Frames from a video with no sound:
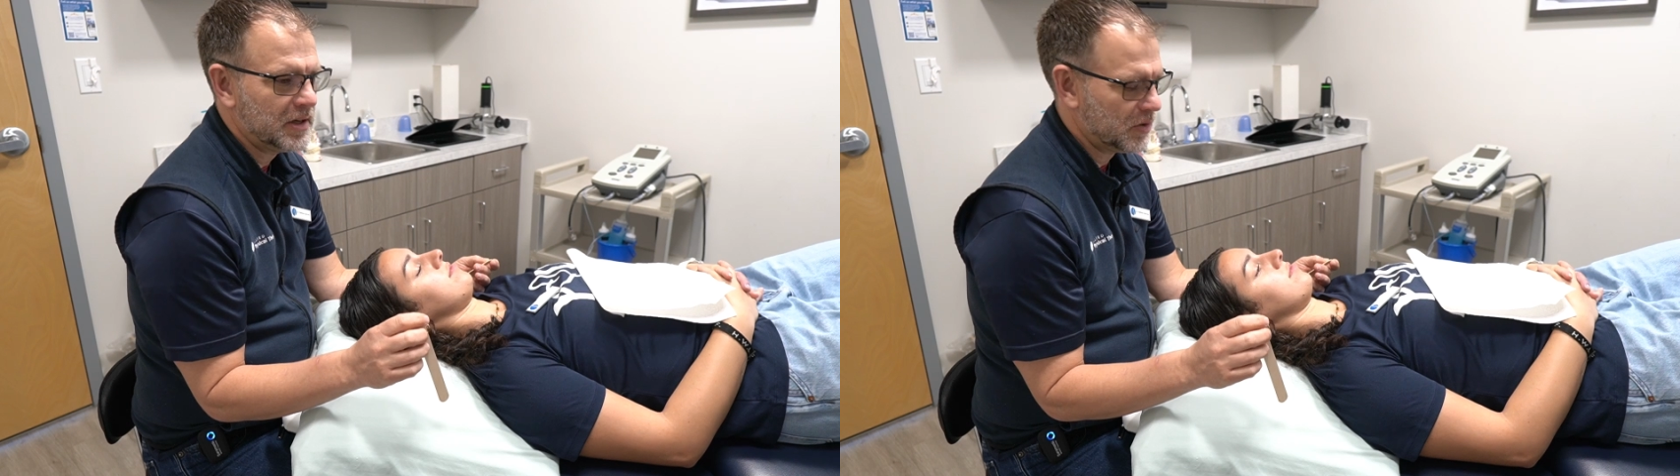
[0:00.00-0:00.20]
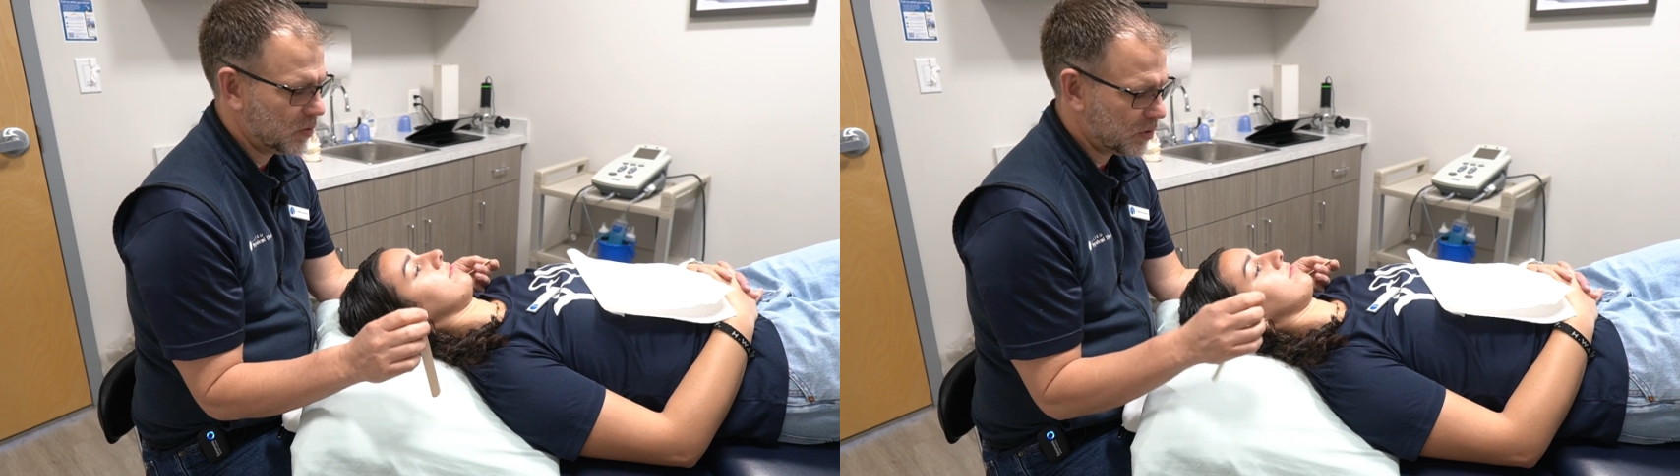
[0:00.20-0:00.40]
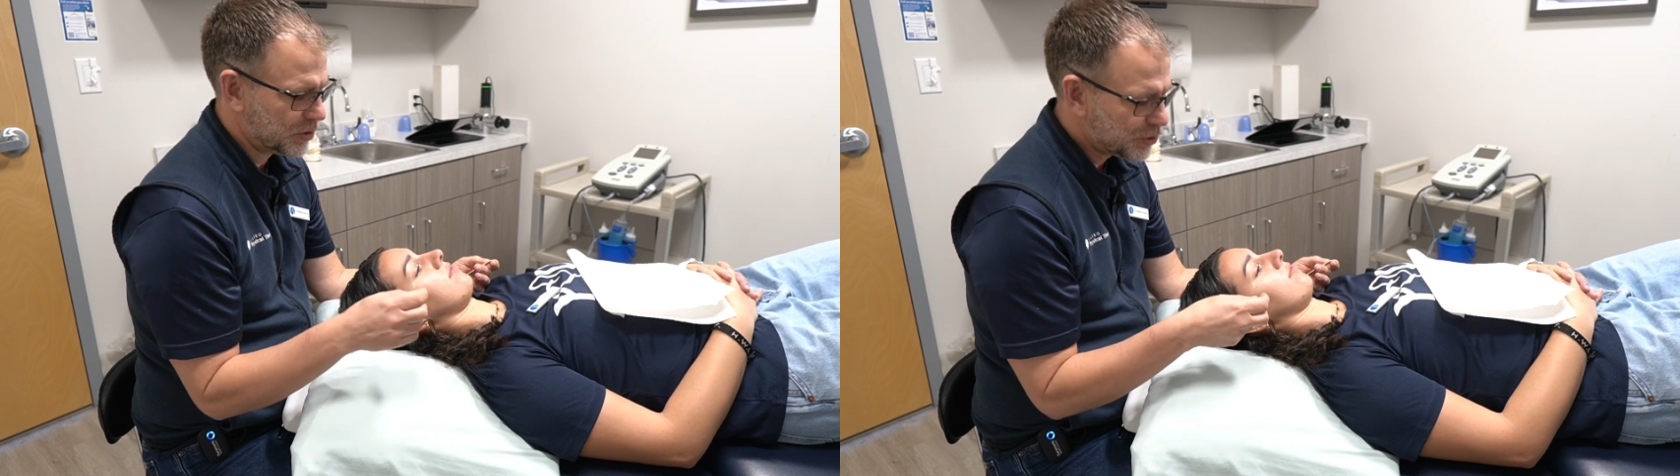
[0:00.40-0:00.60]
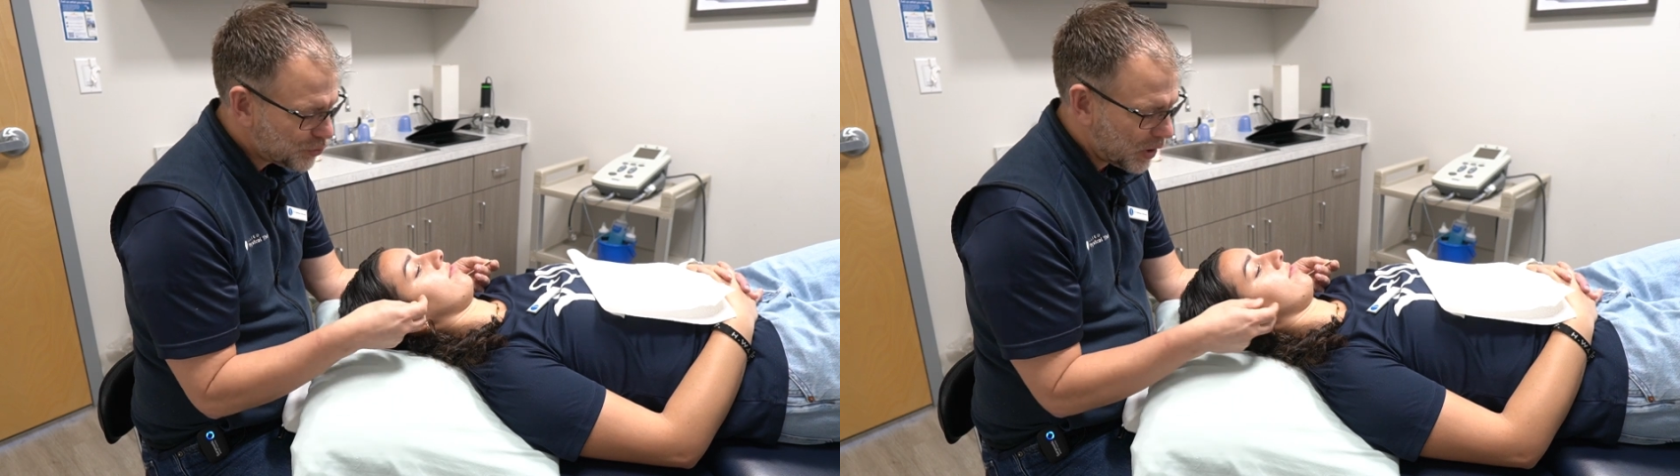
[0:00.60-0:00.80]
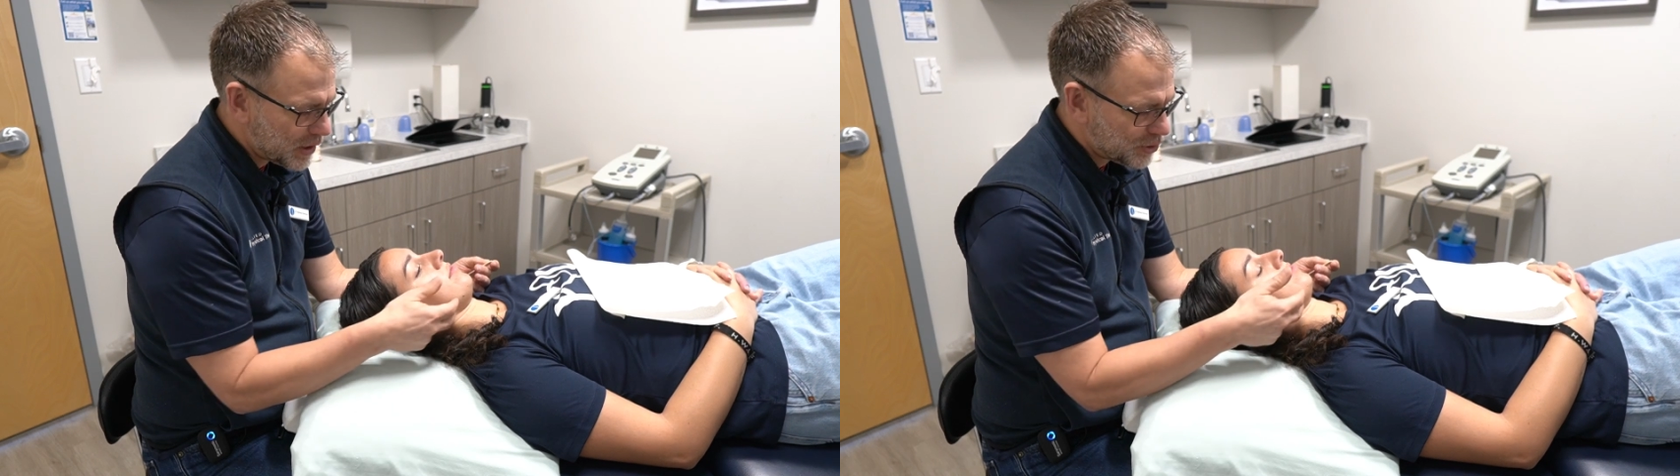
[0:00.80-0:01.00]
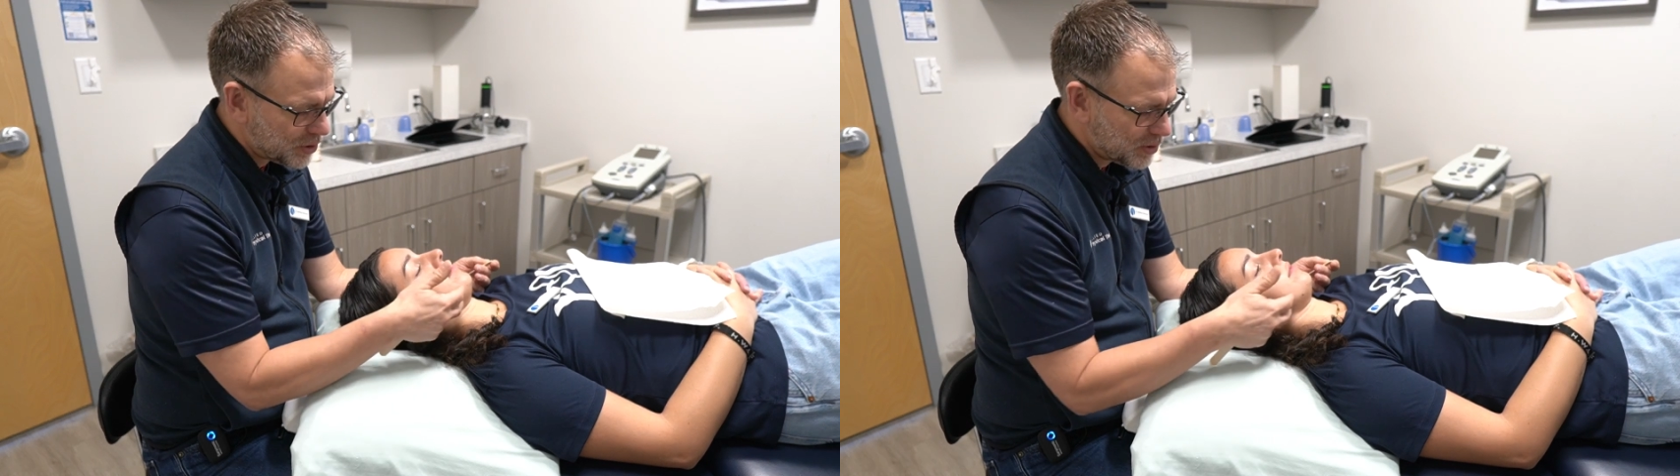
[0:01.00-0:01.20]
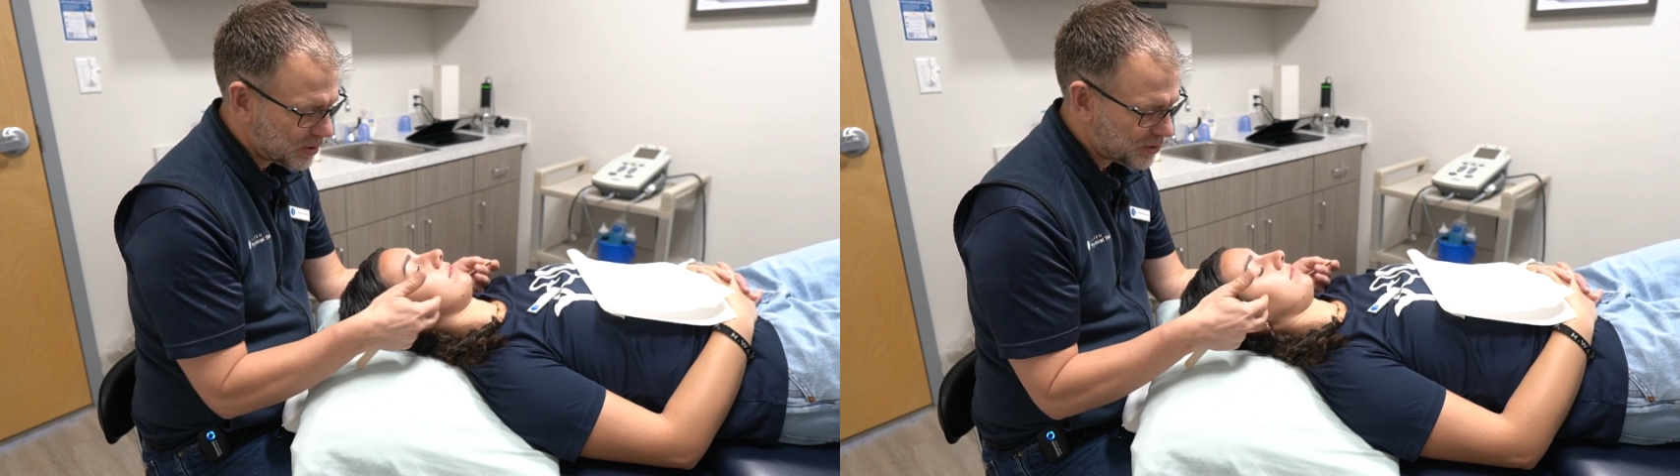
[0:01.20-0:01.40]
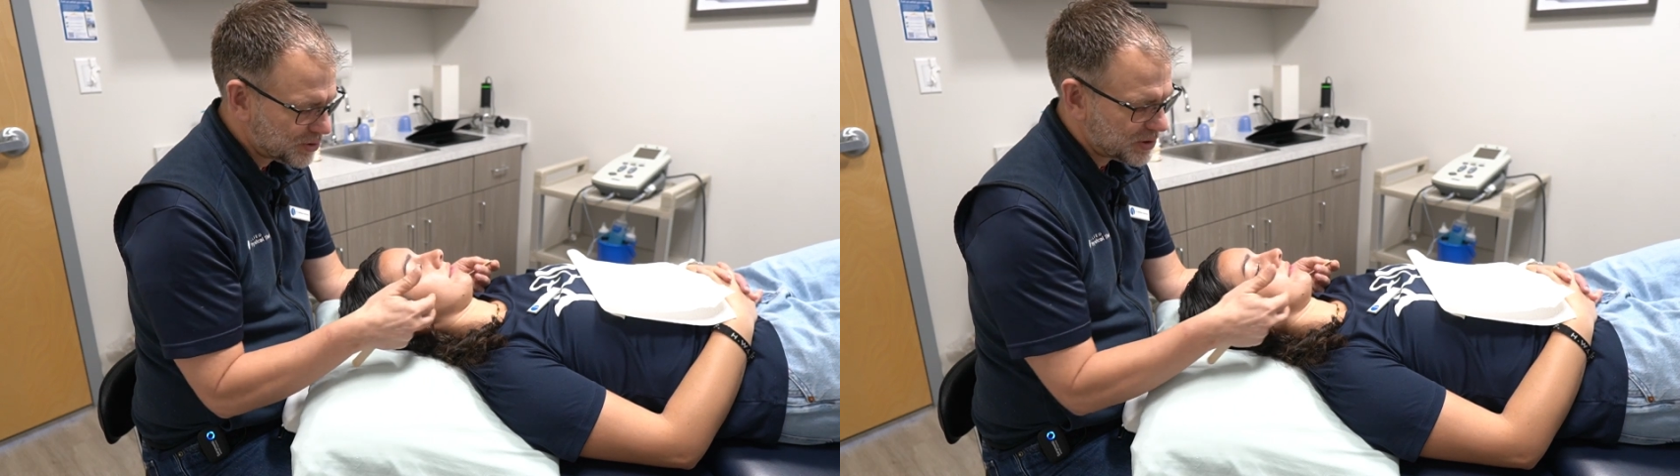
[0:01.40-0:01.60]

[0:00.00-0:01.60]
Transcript: or stretch this